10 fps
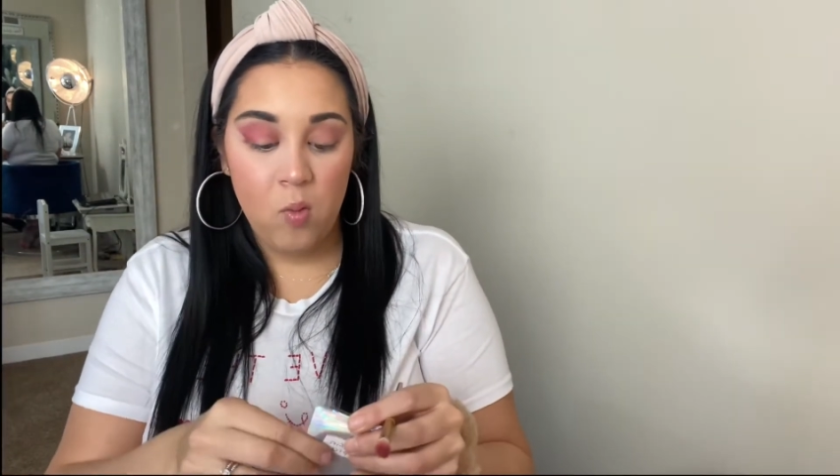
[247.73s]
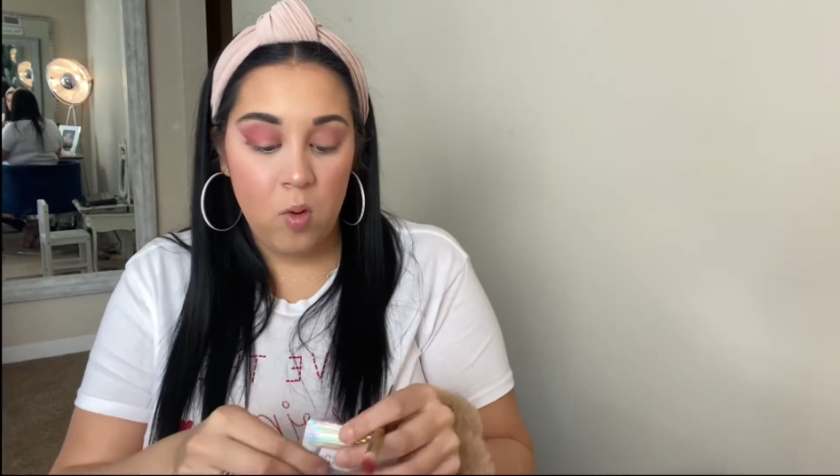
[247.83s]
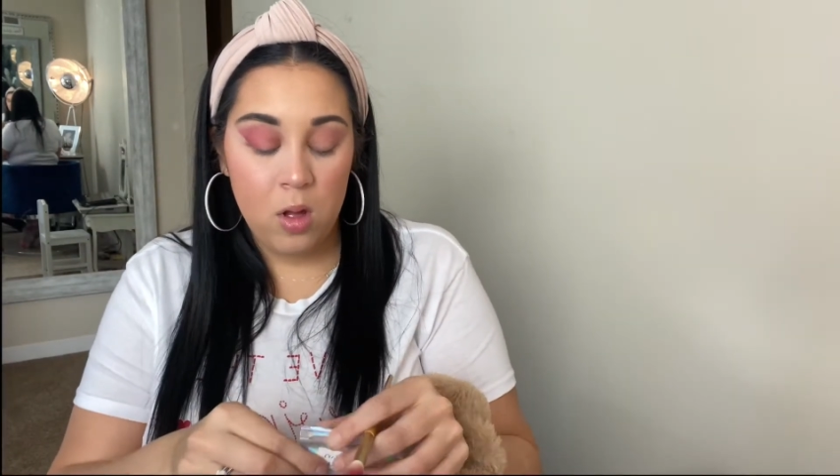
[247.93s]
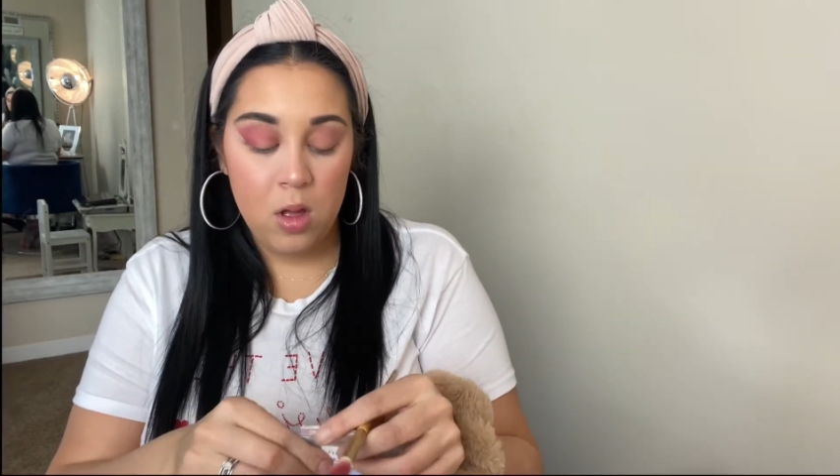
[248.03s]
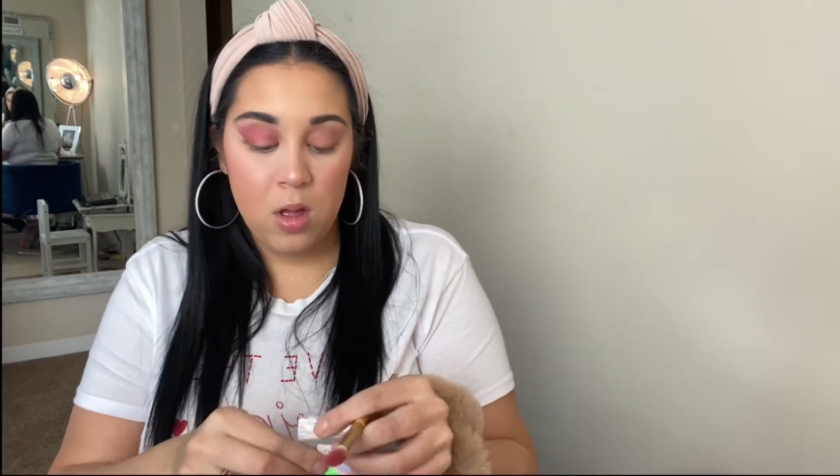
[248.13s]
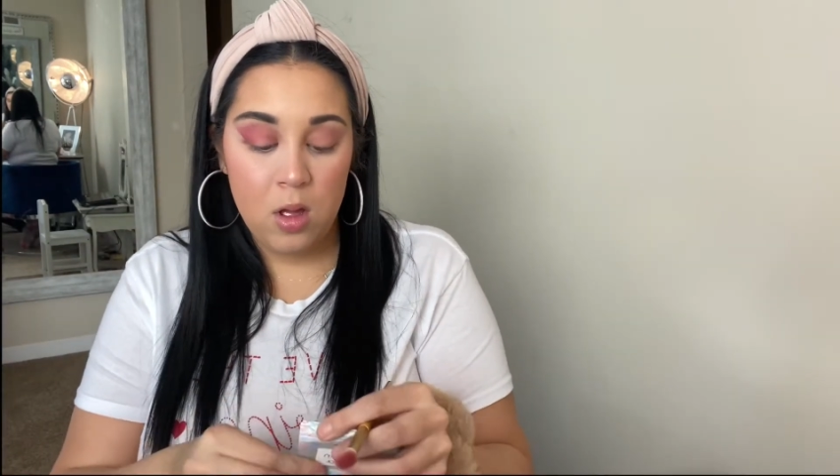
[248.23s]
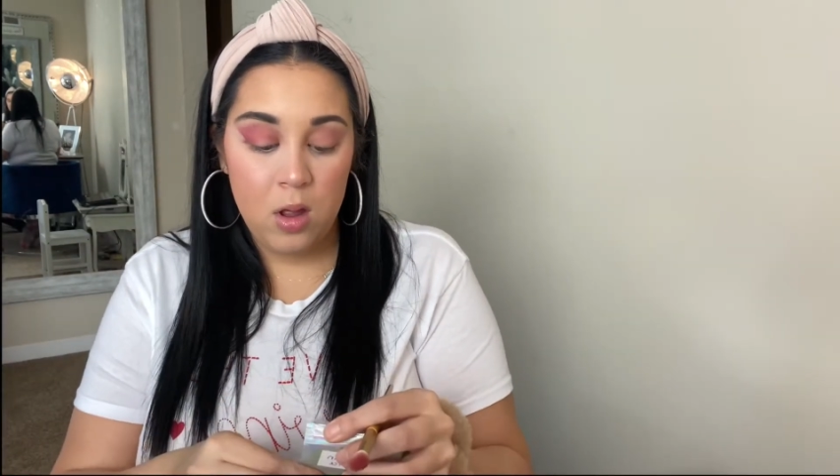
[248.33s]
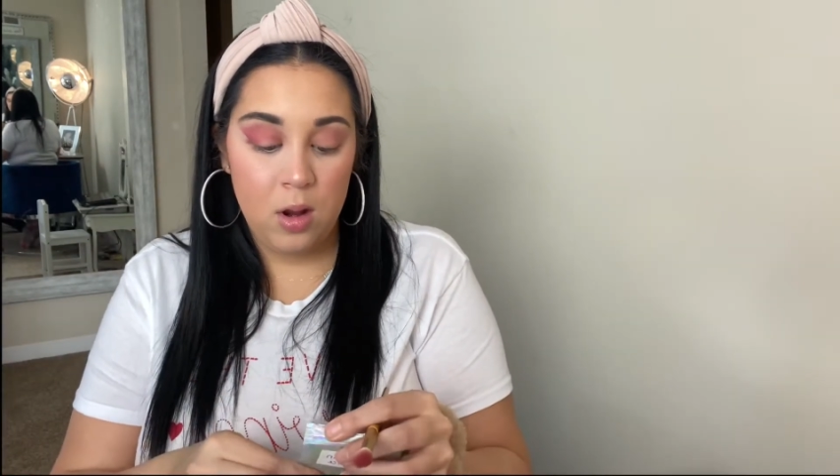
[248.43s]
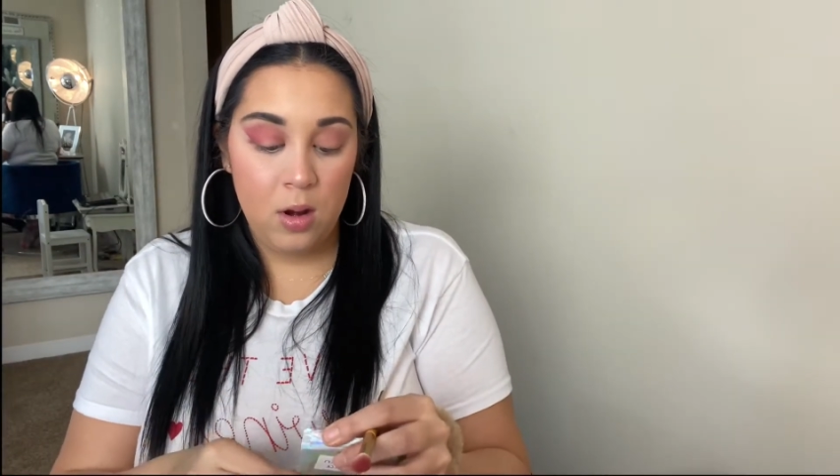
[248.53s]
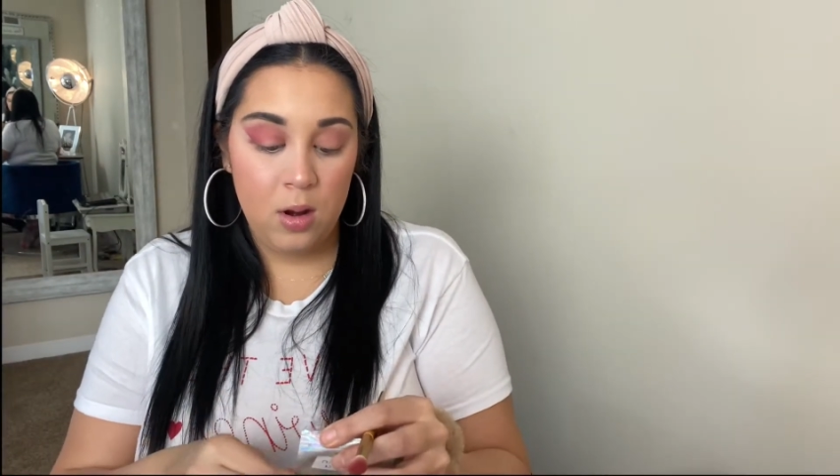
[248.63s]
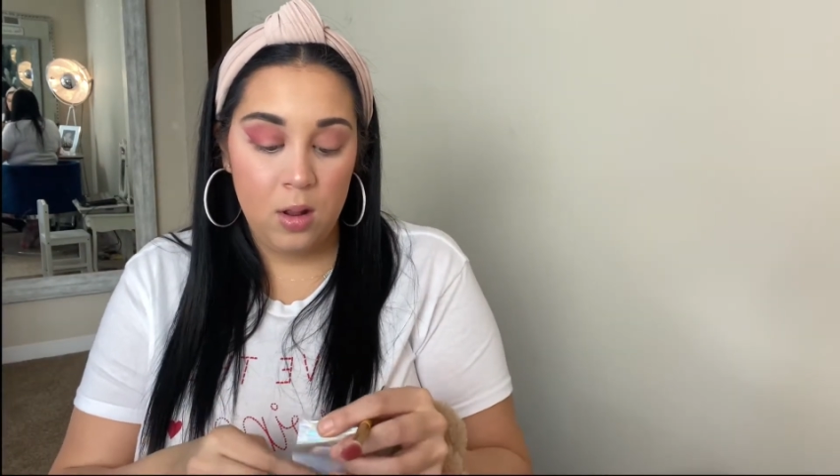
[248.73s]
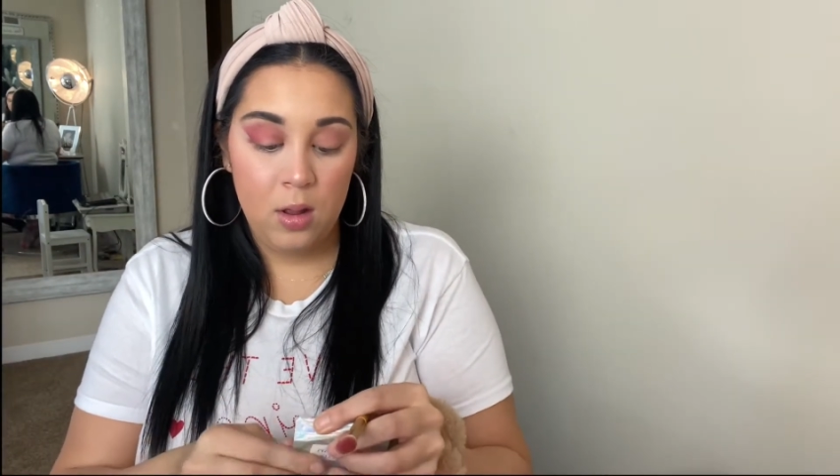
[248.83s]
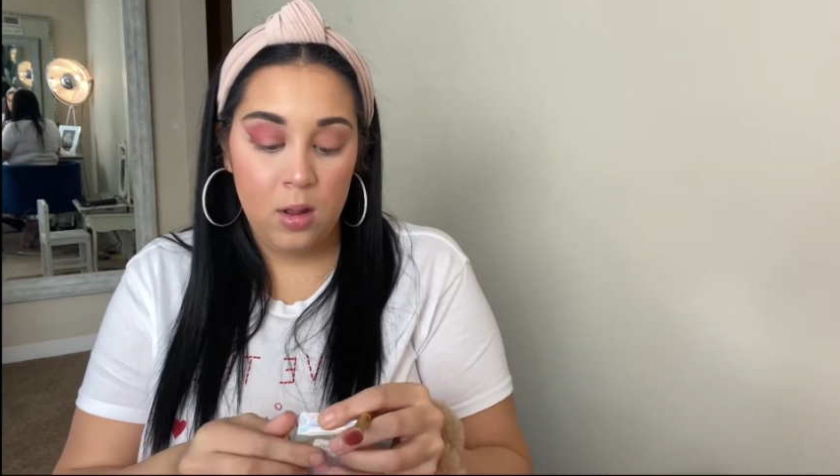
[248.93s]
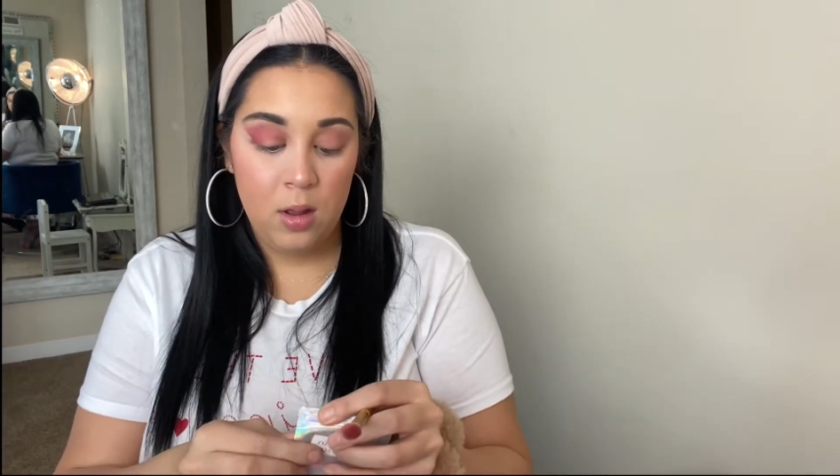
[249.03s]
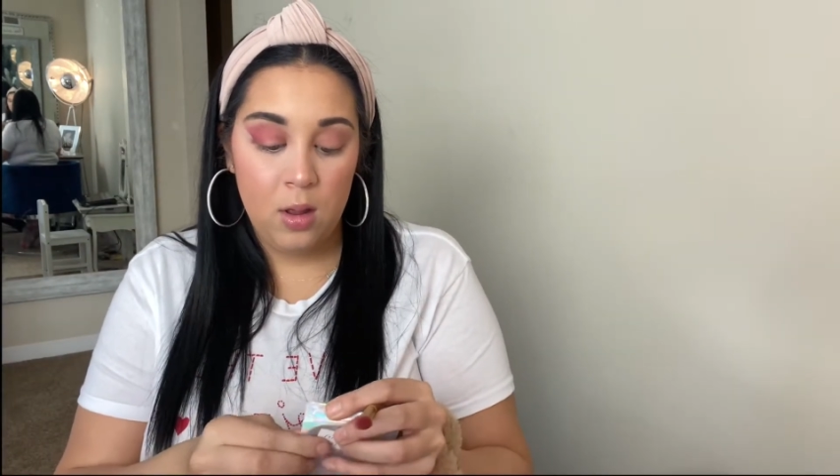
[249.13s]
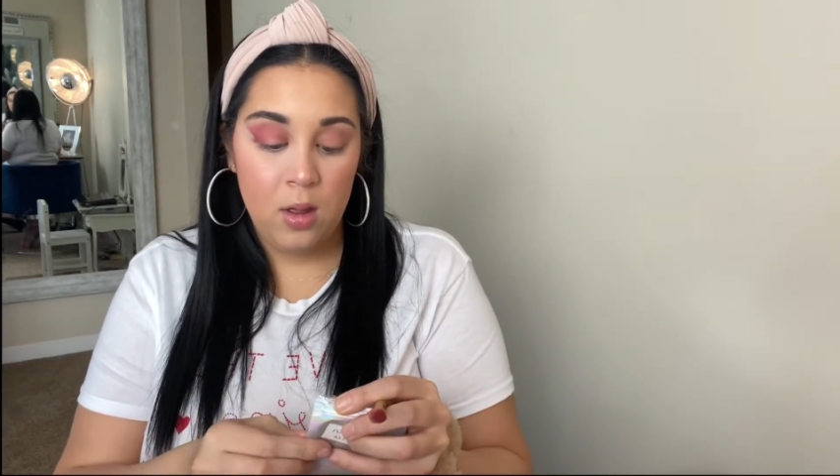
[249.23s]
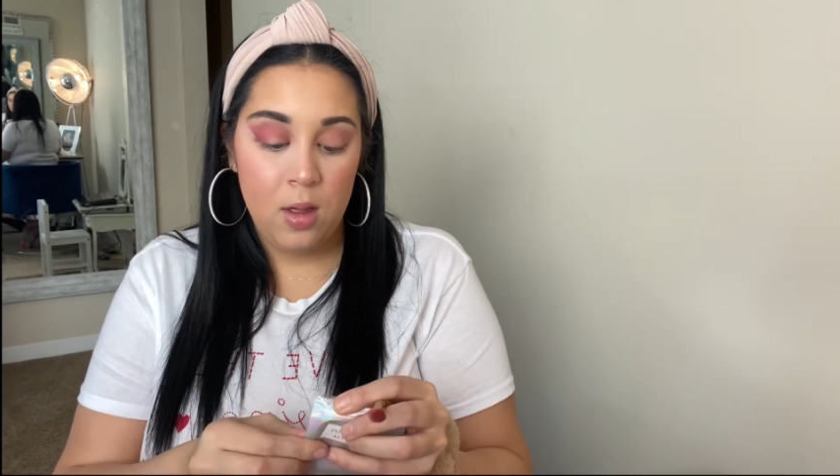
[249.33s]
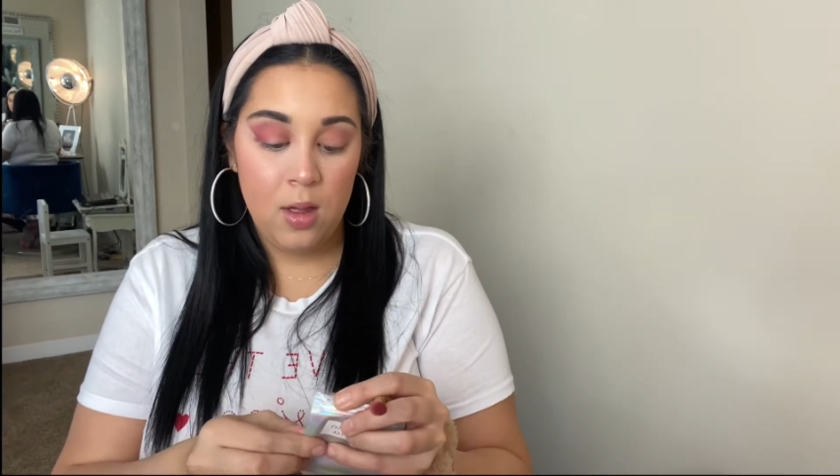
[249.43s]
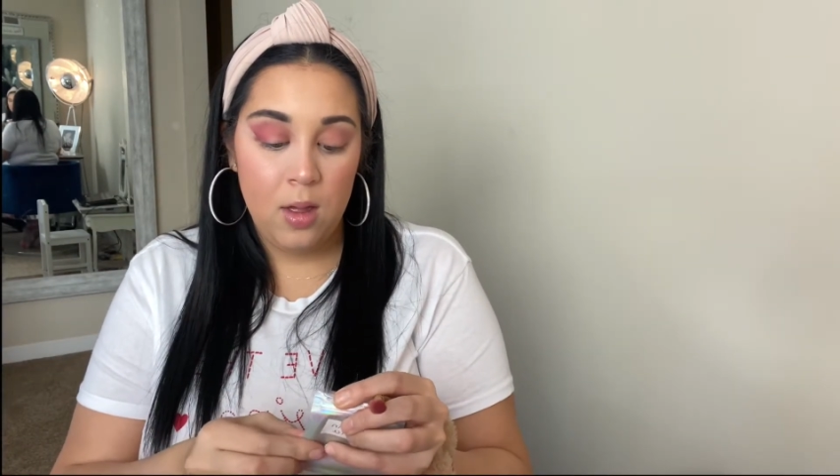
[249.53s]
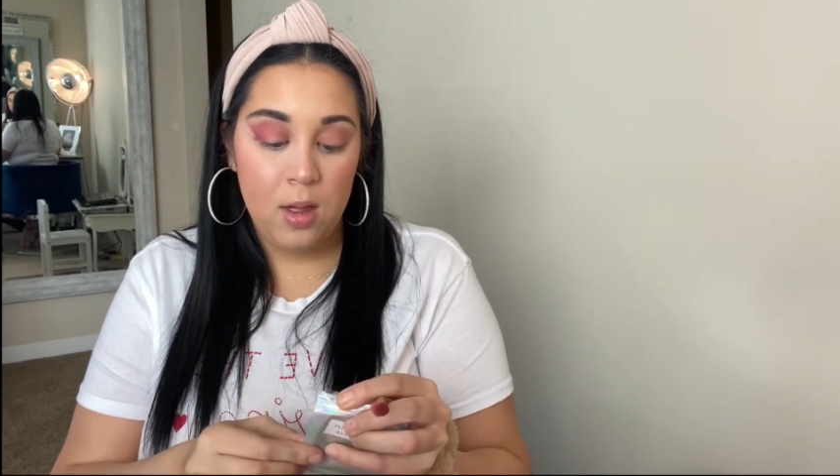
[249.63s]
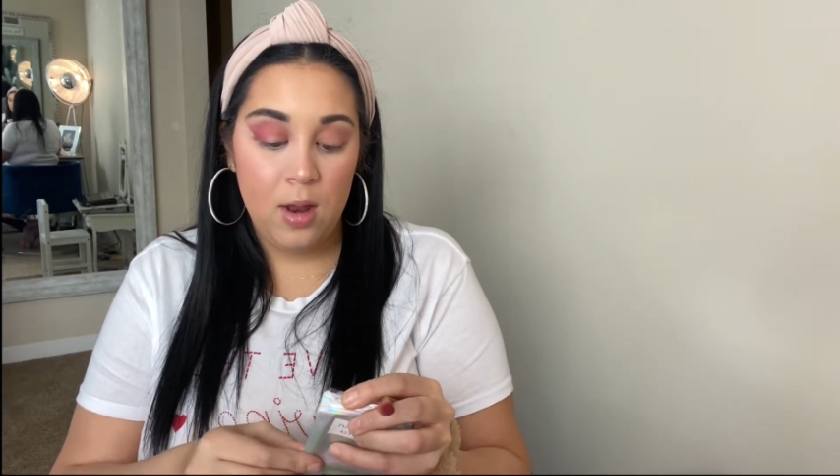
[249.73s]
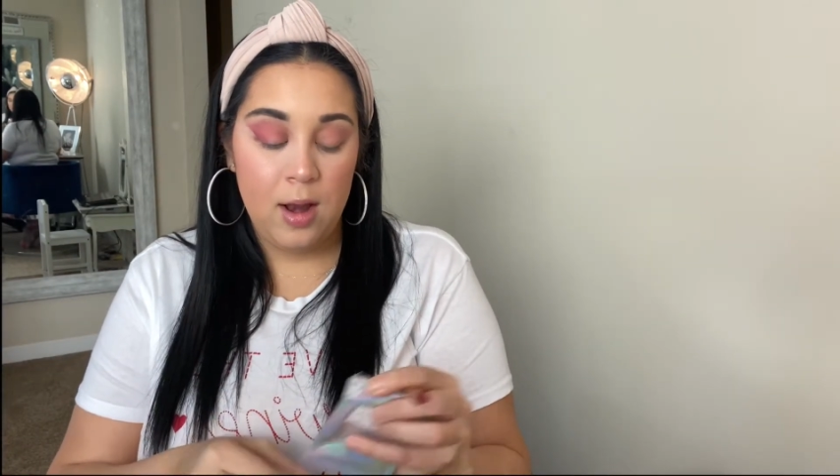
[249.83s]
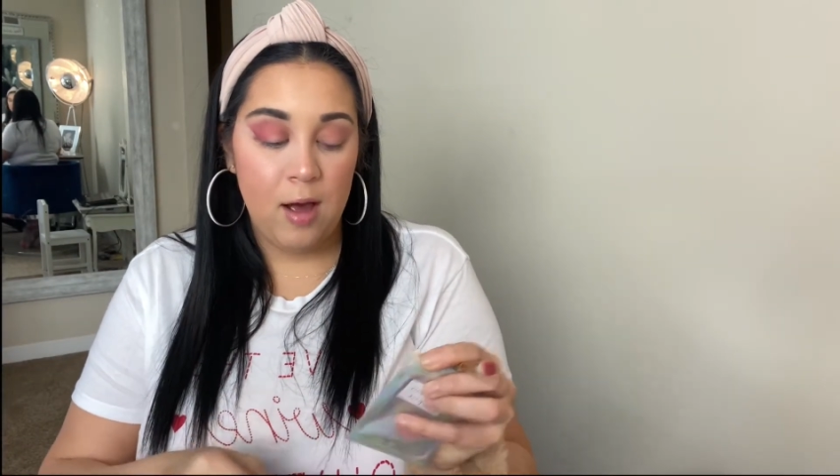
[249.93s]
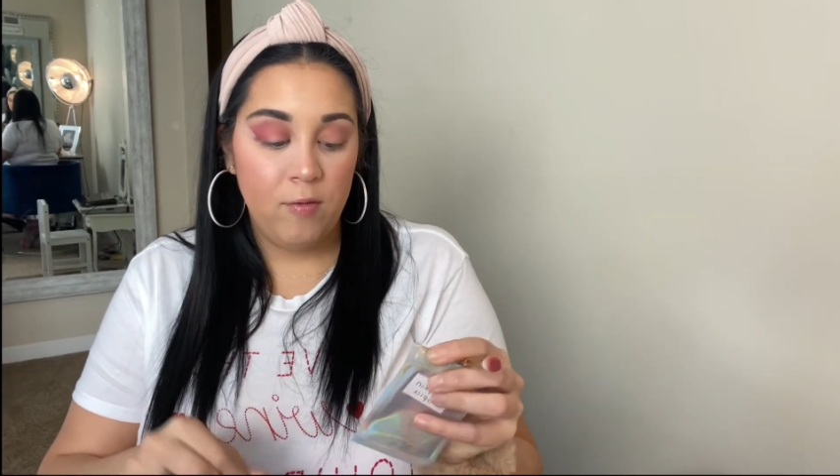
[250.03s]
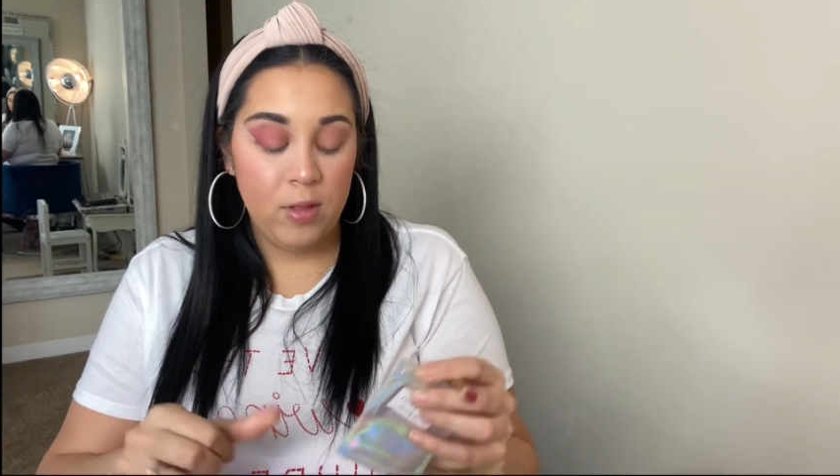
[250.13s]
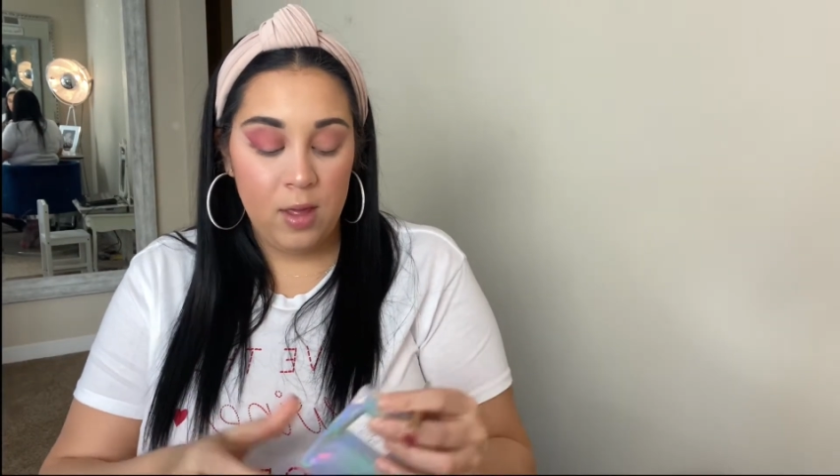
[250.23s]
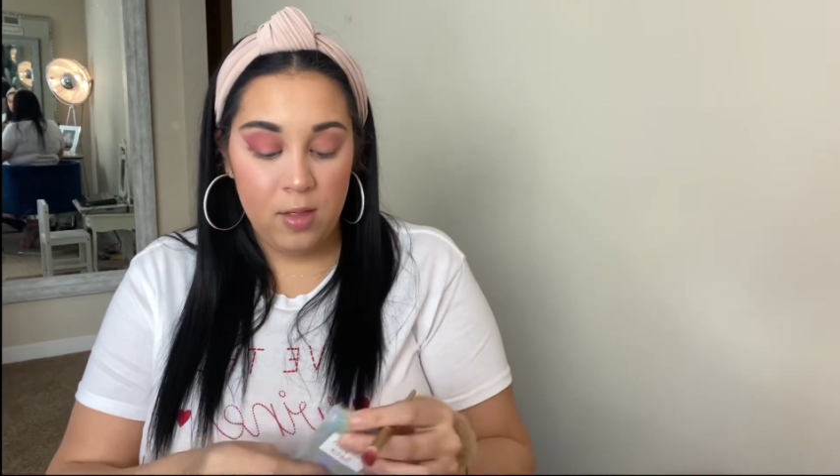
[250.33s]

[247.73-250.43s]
one. And now for the other